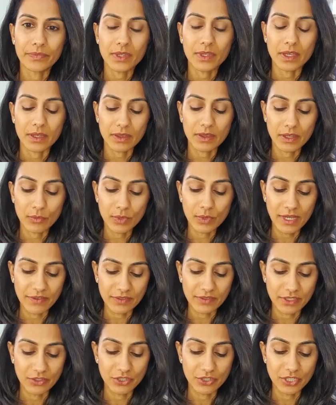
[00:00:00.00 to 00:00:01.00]
I think we
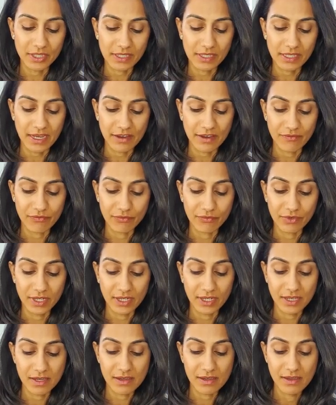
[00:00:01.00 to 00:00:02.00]
have to just have
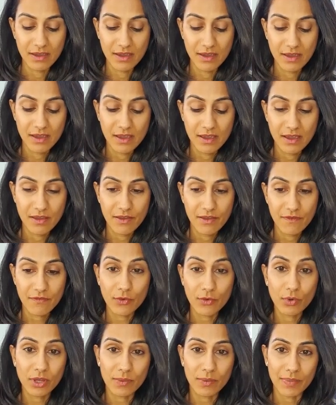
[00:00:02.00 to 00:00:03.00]
really
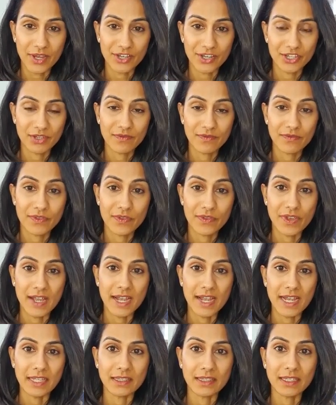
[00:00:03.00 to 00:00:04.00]
full compassion for
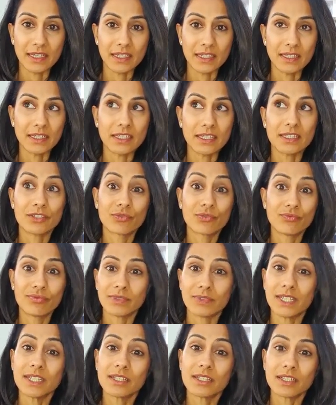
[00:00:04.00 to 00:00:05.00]
that, and that it's
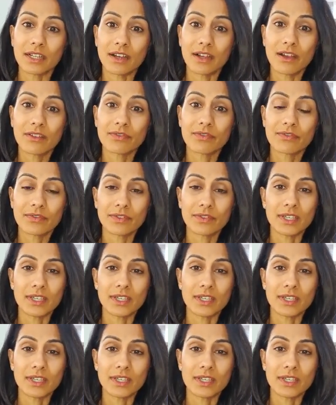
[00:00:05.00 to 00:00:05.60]
really tough.